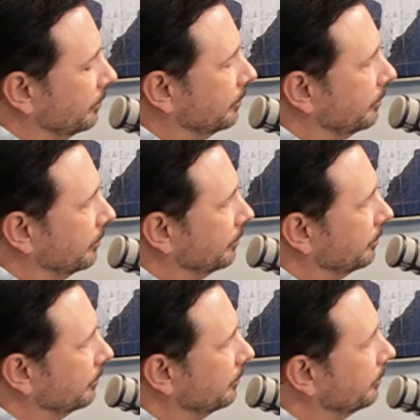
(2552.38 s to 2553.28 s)

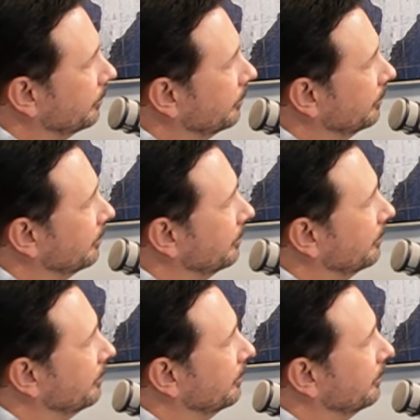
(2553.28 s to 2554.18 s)

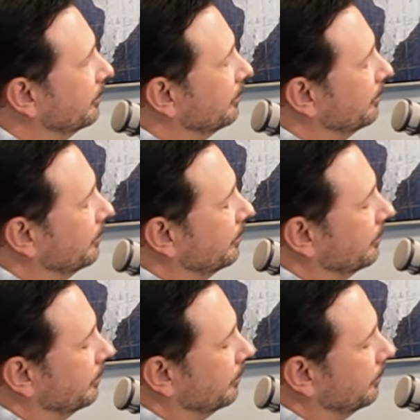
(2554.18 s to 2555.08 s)

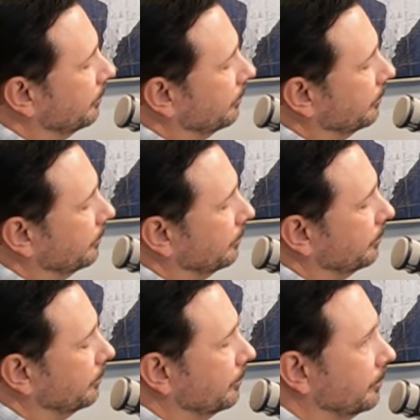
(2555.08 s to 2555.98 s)

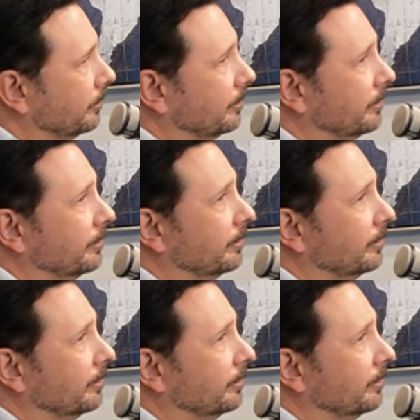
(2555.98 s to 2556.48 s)
[no speech]